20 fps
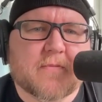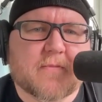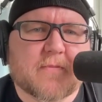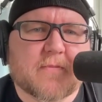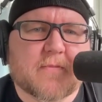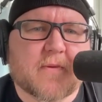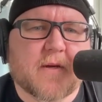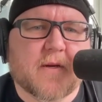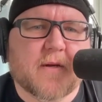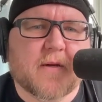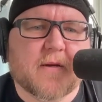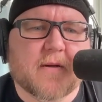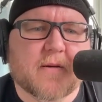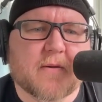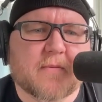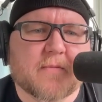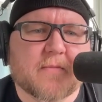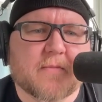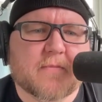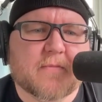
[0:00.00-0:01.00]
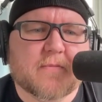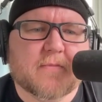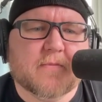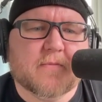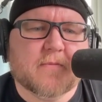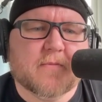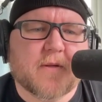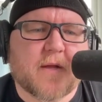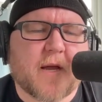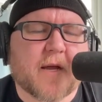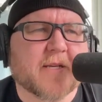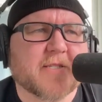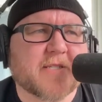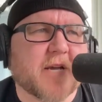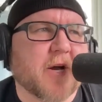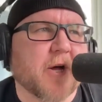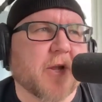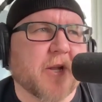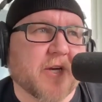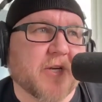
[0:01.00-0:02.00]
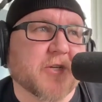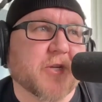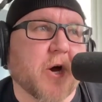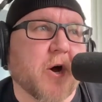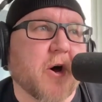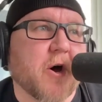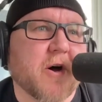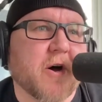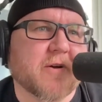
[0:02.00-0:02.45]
um, I guess they call it a DAW,